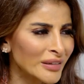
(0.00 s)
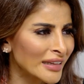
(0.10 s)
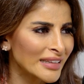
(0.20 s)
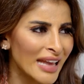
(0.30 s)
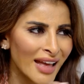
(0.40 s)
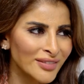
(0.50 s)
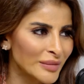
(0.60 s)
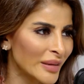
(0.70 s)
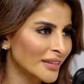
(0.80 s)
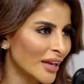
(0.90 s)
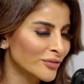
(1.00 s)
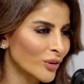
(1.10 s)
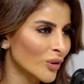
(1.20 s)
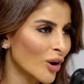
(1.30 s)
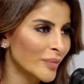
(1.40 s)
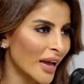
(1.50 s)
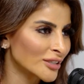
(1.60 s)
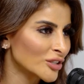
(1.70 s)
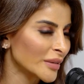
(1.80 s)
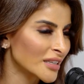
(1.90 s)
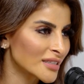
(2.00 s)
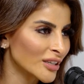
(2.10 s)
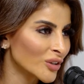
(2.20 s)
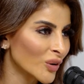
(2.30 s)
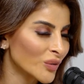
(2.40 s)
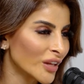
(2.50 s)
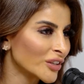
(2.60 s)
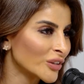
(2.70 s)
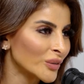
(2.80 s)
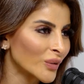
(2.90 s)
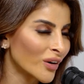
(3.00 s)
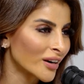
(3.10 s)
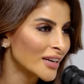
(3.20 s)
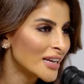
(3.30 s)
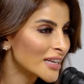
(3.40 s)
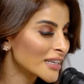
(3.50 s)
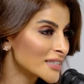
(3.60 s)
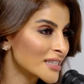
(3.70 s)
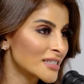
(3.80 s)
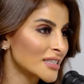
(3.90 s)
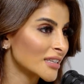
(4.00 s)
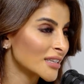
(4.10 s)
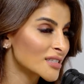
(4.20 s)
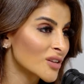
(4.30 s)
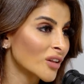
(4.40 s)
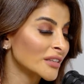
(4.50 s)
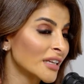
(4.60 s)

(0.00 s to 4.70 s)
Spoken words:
But in the end, they make that phone call back to you because they know that you are consistent and solid.